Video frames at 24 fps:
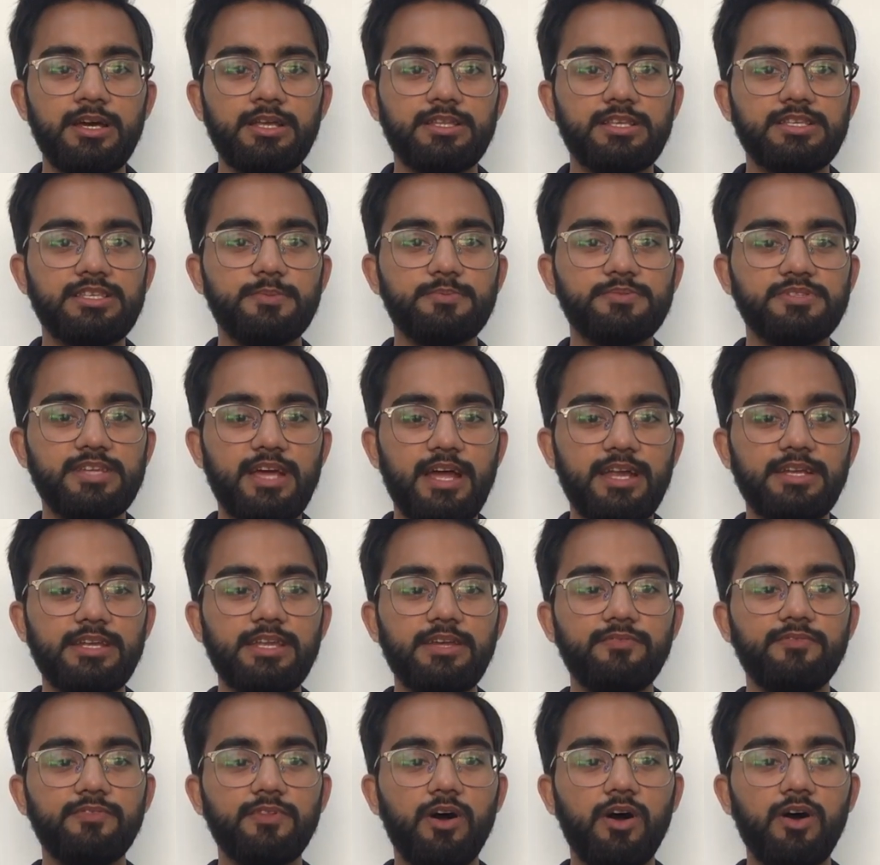the
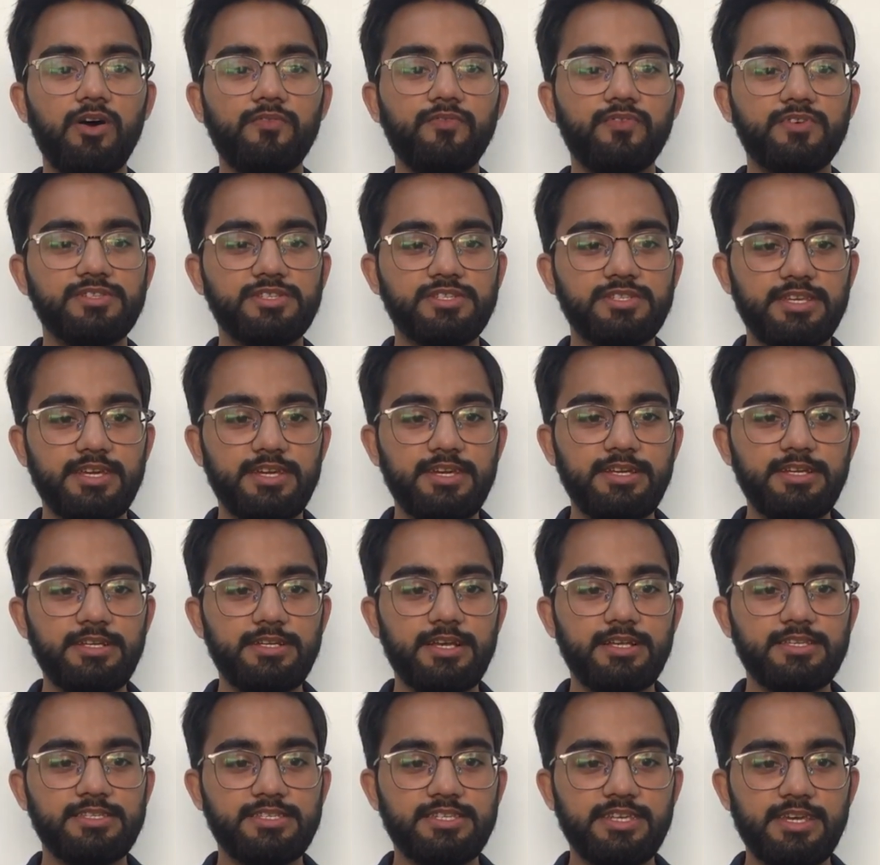substantive law of
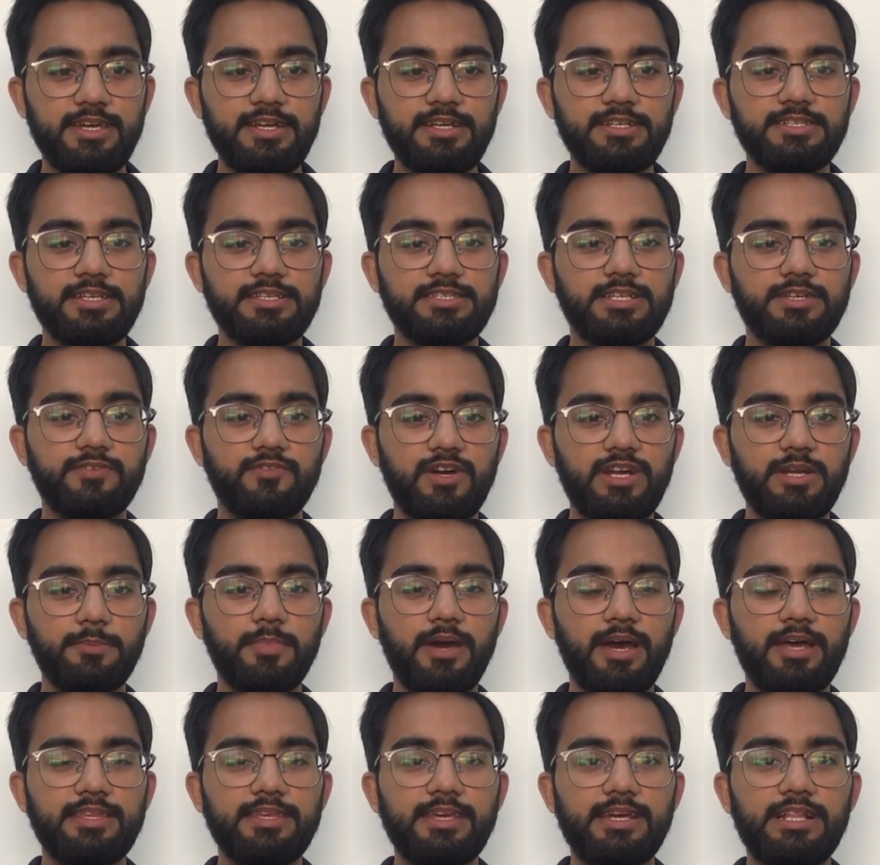estates is governed
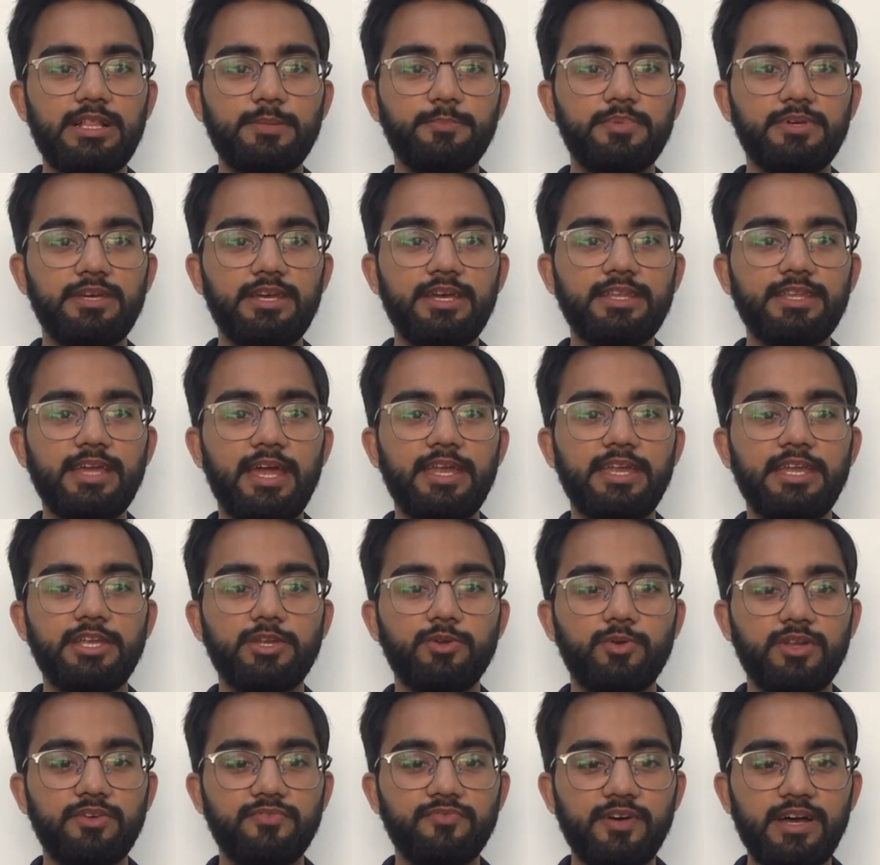by the LPA
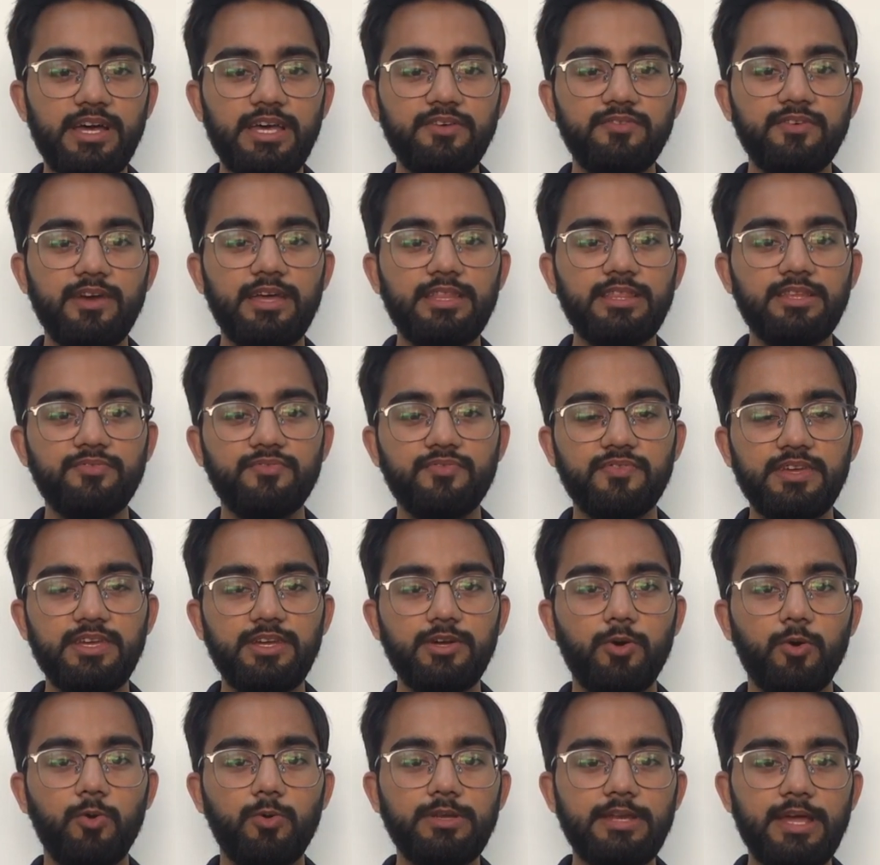1925 and the
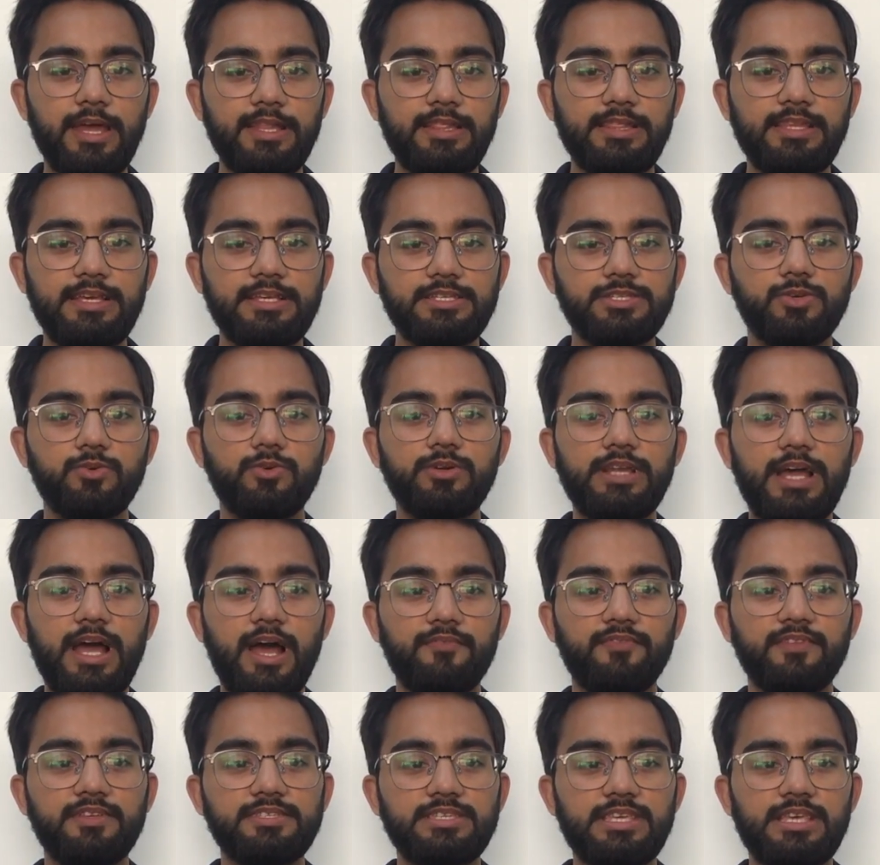freehold and leasehold
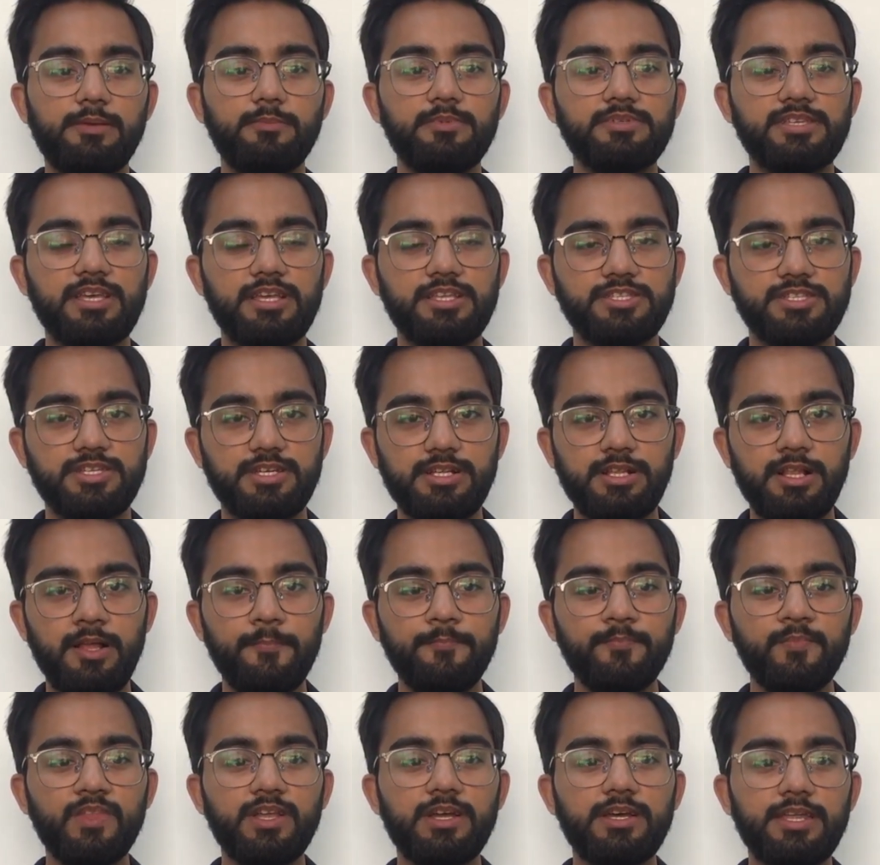have the same essential
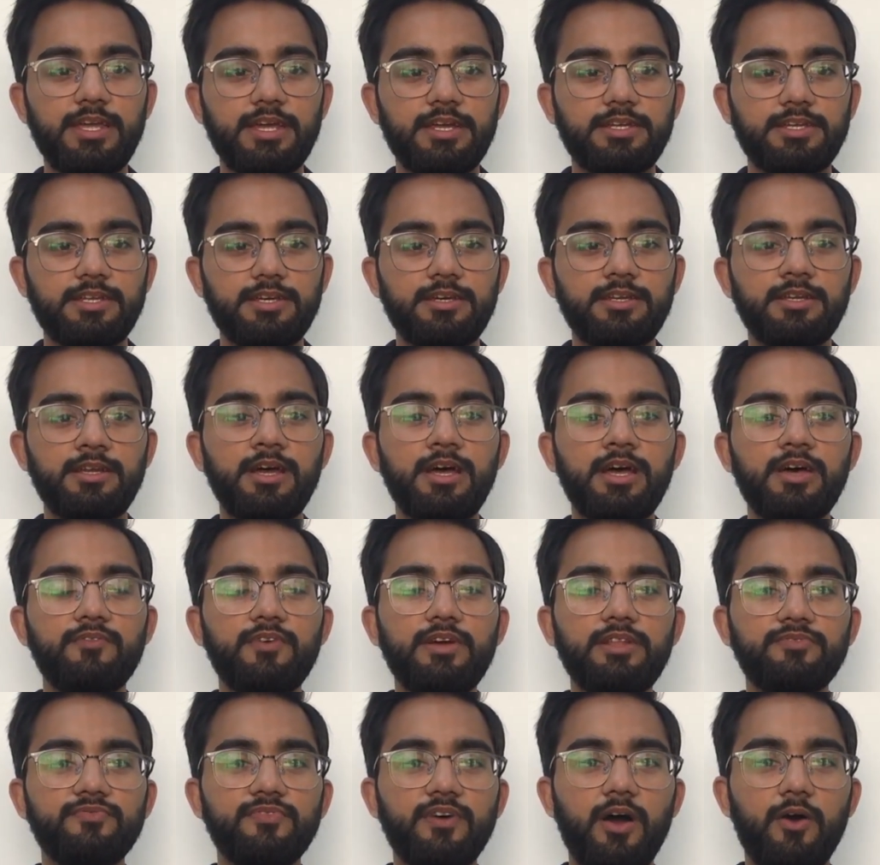character
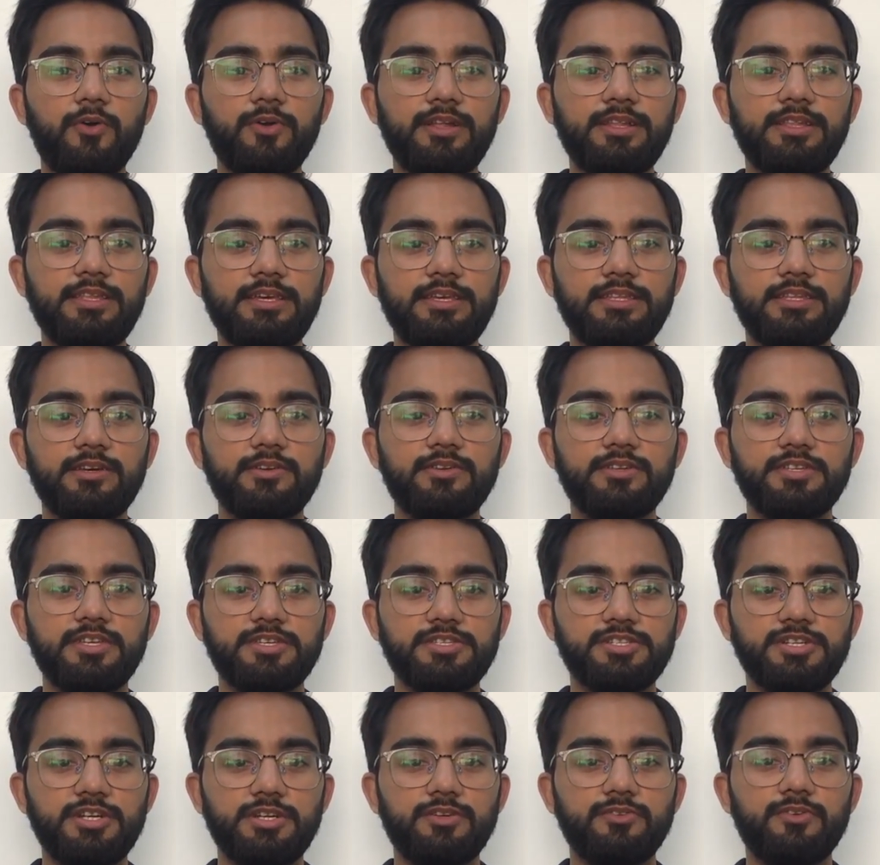when found in either
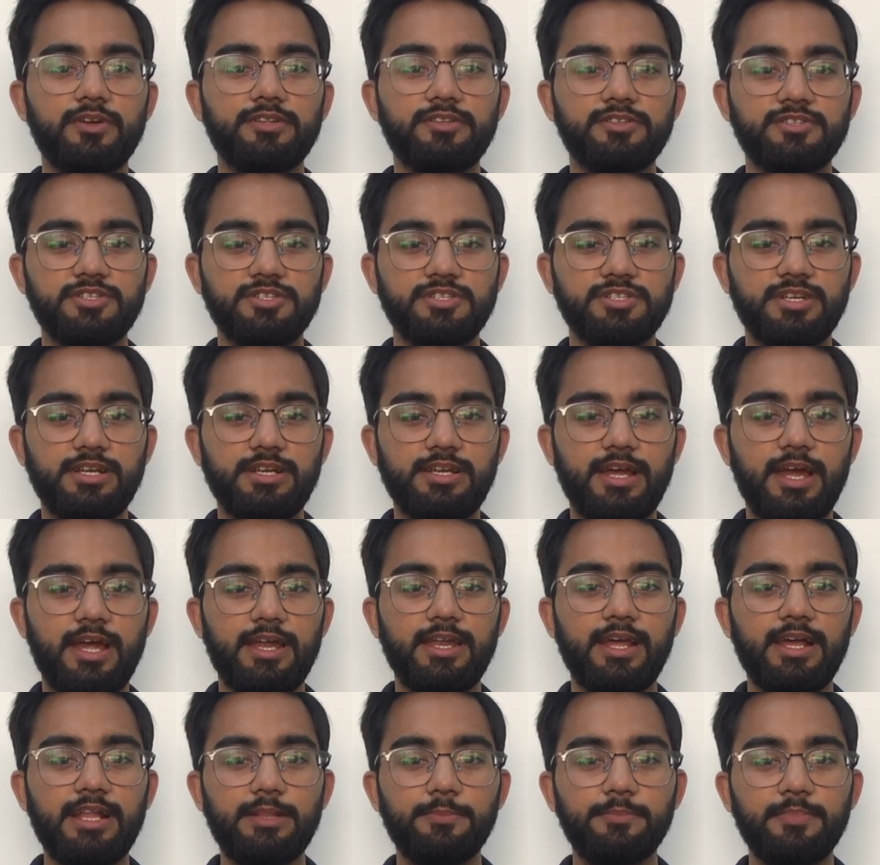registered or unregistered land,
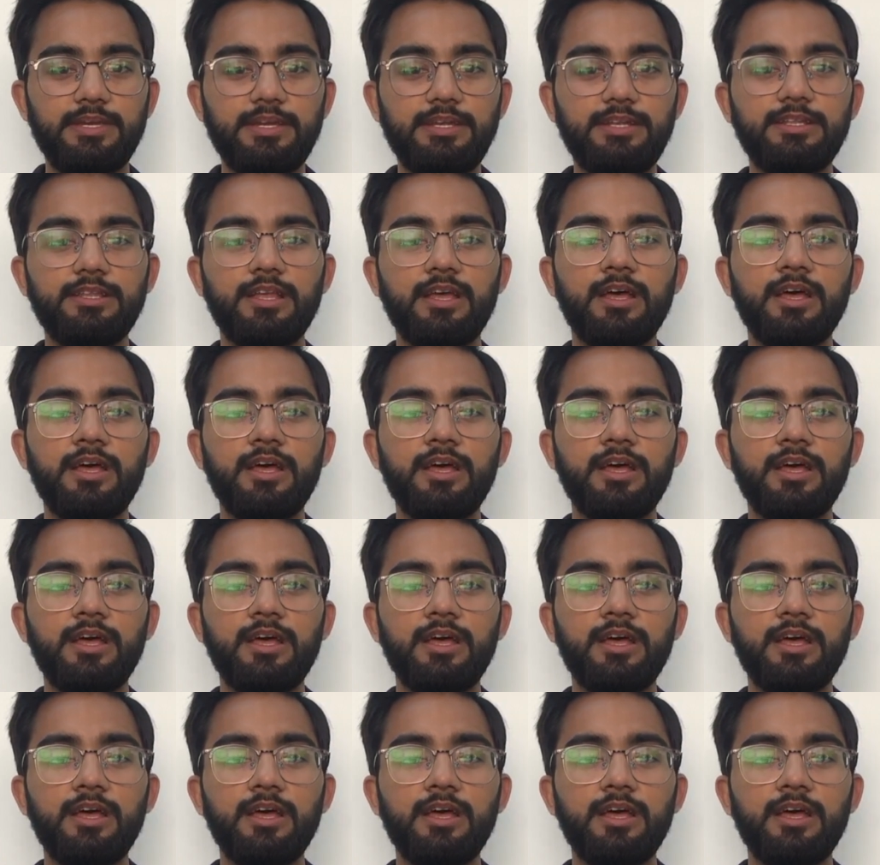albeit